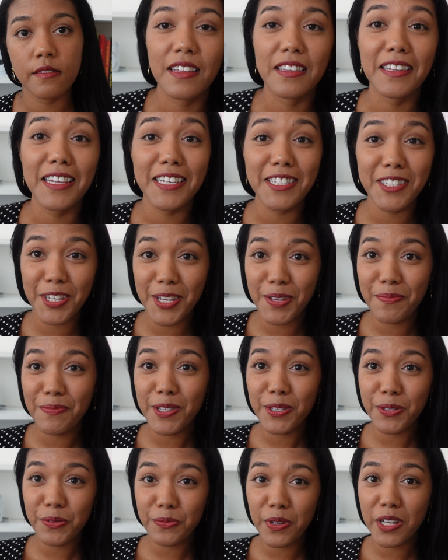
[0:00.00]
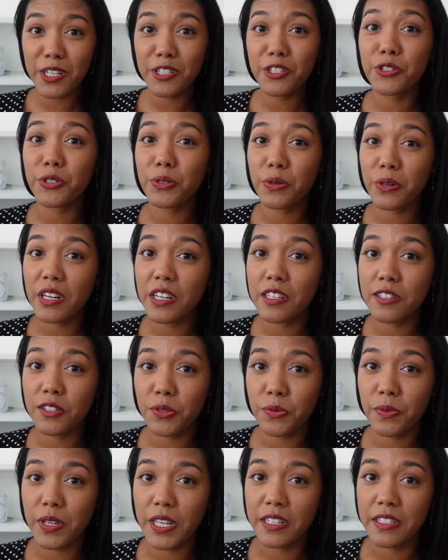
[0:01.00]
Let's keep this one short and
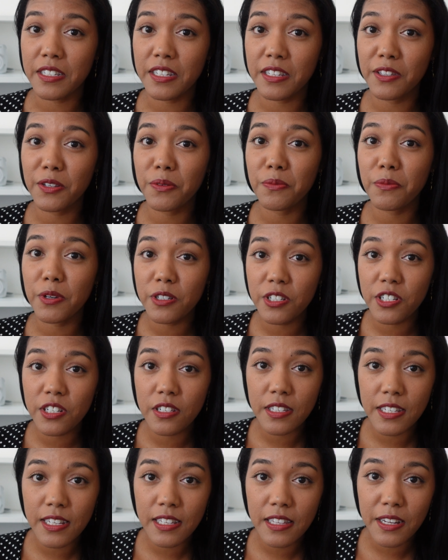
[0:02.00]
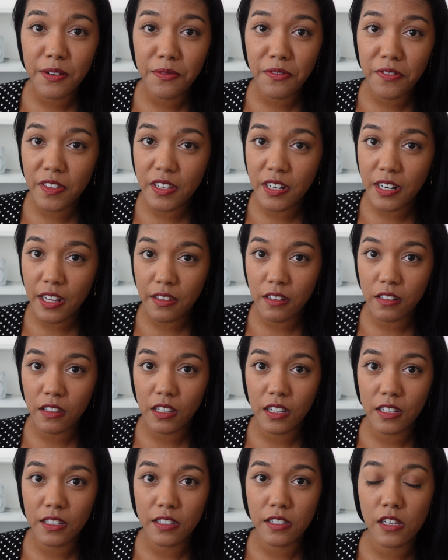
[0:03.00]
sweet. The emergency line for the
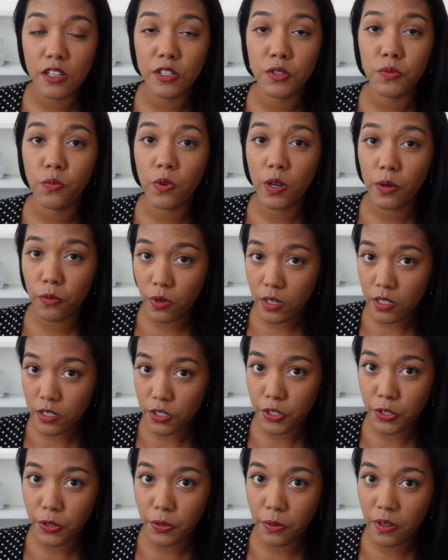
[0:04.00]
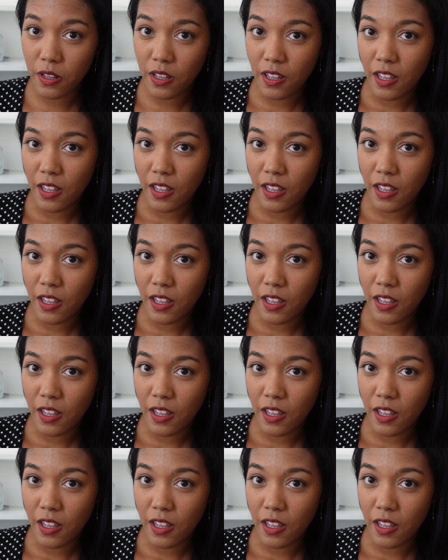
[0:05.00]
Netherlands is 112